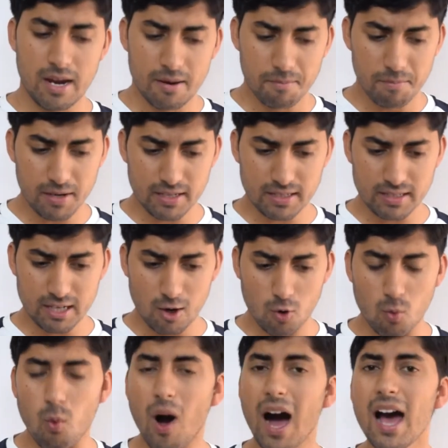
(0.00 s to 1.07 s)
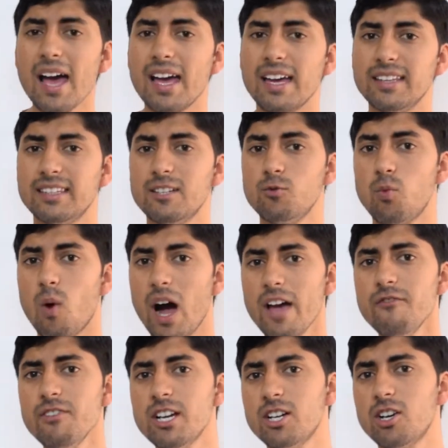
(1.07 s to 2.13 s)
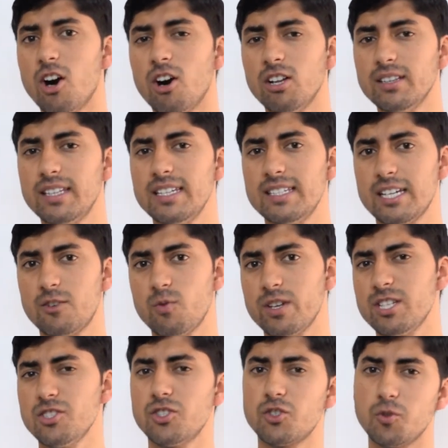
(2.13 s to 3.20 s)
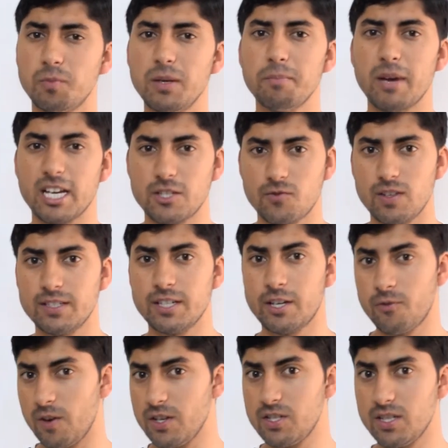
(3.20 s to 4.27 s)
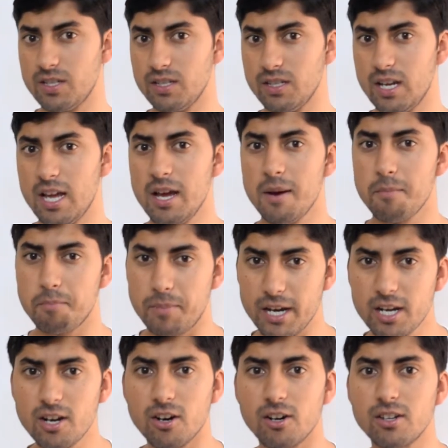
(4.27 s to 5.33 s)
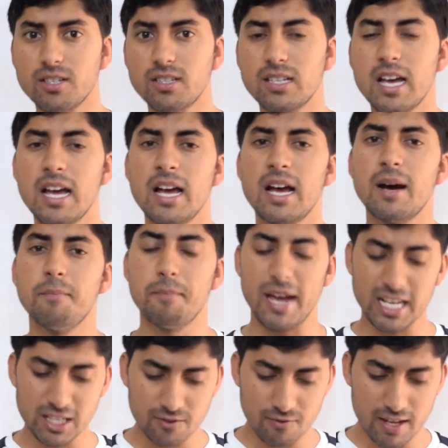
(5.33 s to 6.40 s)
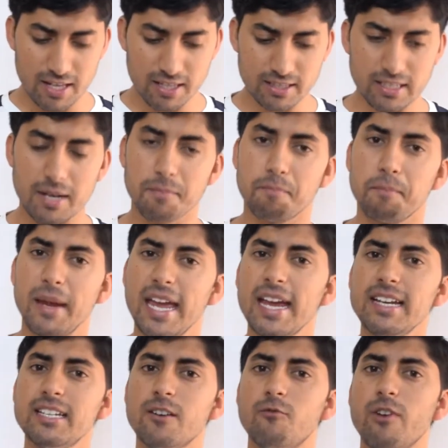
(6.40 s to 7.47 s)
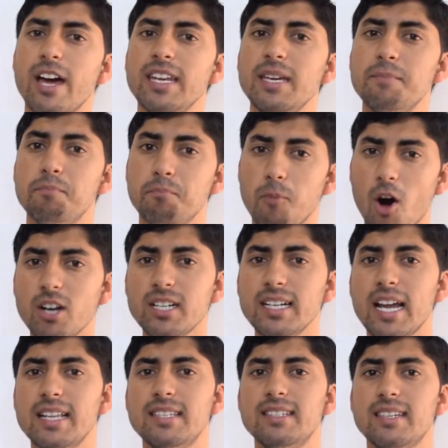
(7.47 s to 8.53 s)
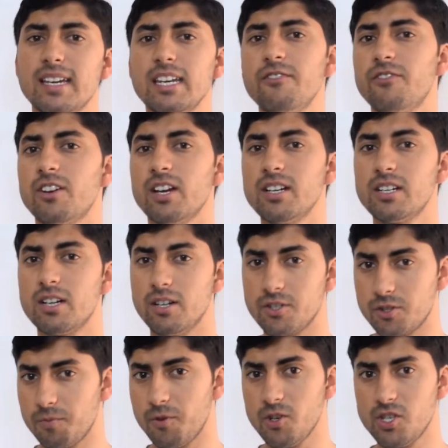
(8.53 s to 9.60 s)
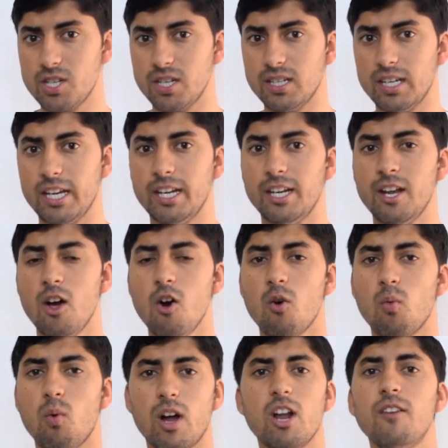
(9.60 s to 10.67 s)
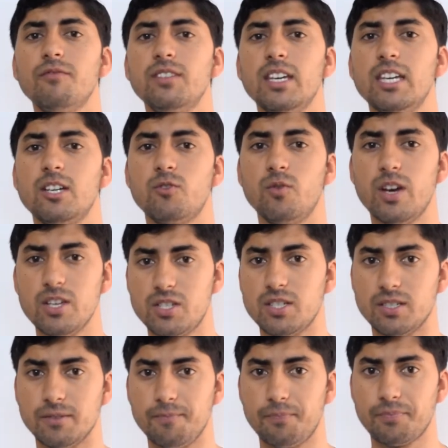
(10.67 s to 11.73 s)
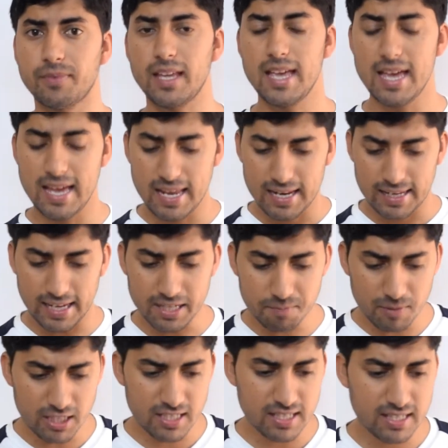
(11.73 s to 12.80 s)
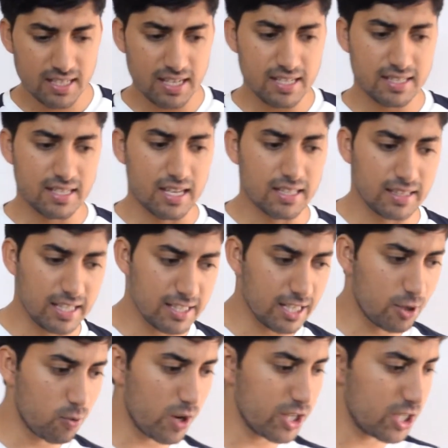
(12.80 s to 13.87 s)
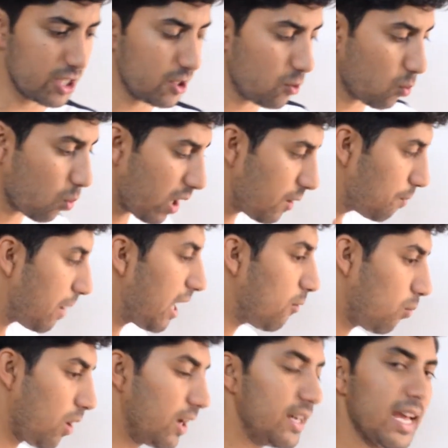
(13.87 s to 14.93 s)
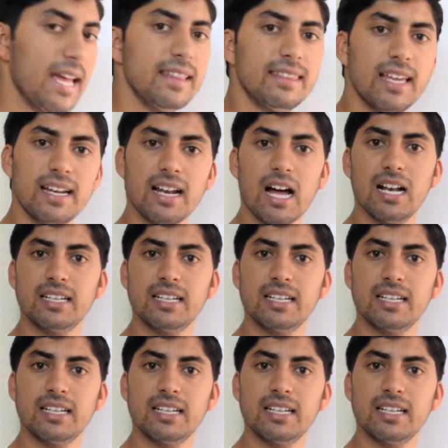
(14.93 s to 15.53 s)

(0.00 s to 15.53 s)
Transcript: But why? Then why we call these equations to be Maxwell's equation? Because Maxwell made a very important and significant contribution in one of the equations. Let me discuss these equations one by one, and then I'll